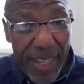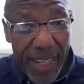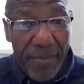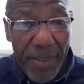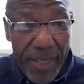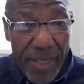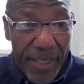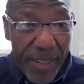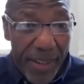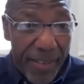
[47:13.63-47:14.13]

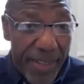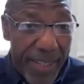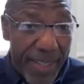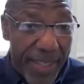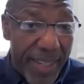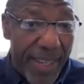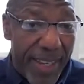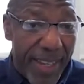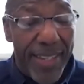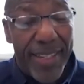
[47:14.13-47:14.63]
that we know
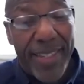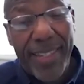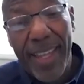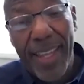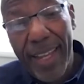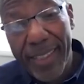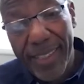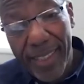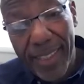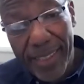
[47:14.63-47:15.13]
exist
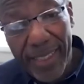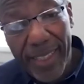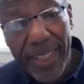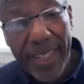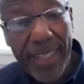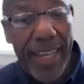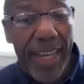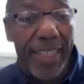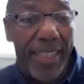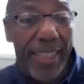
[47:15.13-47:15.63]
and to
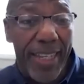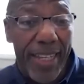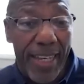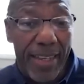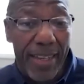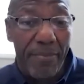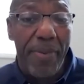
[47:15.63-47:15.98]
look at the